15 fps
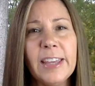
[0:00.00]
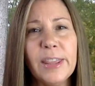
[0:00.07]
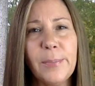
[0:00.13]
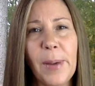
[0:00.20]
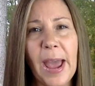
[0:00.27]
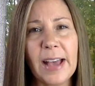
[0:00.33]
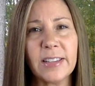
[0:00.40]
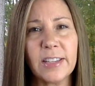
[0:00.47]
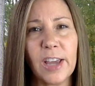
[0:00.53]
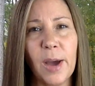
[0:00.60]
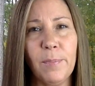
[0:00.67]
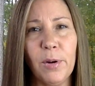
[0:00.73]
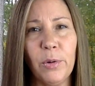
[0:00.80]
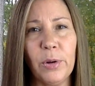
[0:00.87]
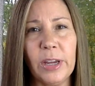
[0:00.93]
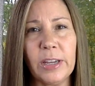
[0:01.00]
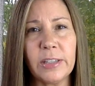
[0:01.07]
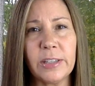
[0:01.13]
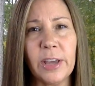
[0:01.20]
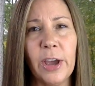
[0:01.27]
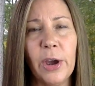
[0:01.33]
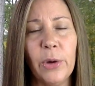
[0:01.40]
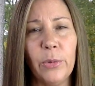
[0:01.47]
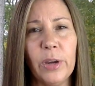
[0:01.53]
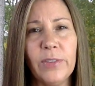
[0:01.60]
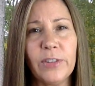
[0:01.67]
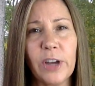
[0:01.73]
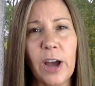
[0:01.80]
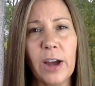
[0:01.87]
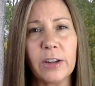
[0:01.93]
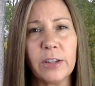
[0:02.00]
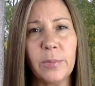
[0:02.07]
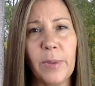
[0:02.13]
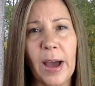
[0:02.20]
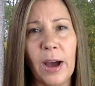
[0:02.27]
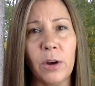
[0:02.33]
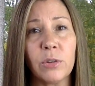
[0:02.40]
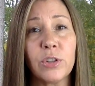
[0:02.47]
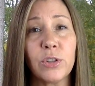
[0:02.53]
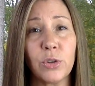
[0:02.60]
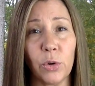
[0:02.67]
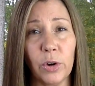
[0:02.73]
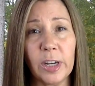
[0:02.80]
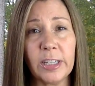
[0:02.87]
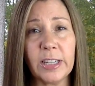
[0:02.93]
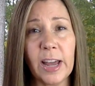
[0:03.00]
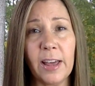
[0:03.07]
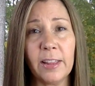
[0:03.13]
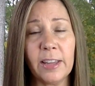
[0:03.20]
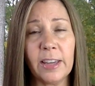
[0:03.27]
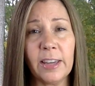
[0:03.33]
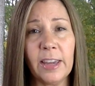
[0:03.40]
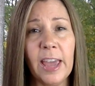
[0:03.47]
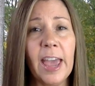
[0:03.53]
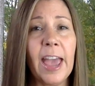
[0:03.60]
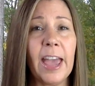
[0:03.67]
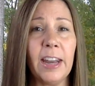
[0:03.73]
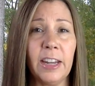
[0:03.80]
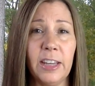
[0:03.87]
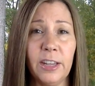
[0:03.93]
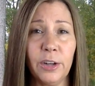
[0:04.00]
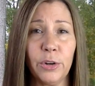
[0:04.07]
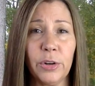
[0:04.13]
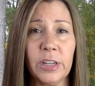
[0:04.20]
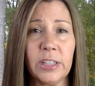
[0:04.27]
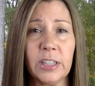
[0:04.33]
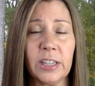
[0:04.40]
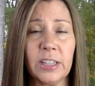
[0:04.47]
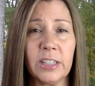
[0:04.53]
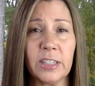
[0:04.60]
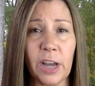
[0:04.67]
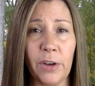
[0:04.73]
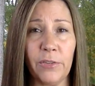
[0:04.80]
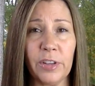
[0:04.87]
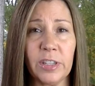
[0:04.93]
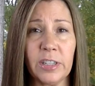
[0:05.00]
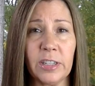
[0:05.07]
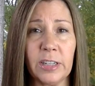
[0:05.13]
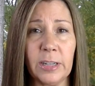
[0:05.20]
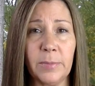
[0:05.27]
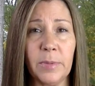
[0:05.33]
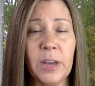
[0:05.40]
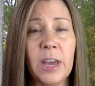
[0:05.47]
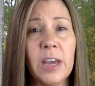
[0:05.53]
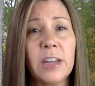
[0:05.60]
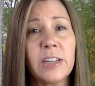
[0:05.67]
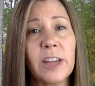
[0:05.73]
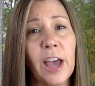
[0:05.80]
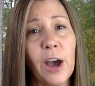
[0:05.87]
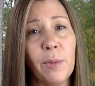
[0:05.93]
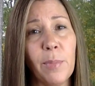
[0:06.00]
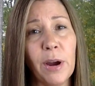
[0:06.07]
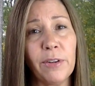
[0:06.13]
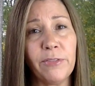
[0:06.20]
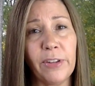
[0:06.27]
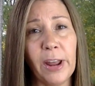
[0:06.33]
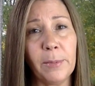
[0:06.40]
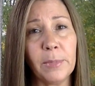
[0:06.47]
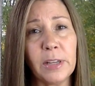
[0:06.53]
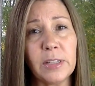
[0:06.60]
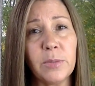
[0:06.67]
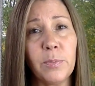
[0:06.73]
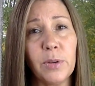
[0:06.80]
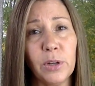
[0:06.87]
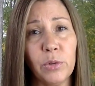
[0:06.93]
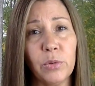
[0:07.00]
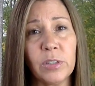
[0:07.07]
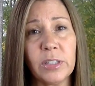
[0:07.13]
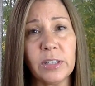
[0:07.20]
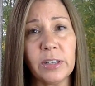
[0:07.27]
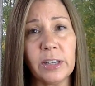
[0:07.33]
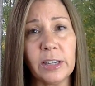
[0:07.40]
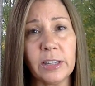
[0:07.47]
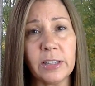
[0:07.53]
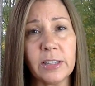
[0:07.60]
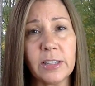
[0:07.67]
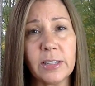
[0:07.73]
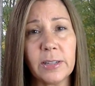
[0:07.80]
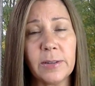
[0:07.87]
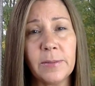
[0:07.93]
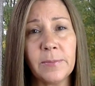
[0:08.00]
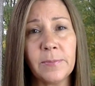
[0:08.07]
In the past couple weeks, we've talked about storytelling and increasing self-esteem to help our families build resilience.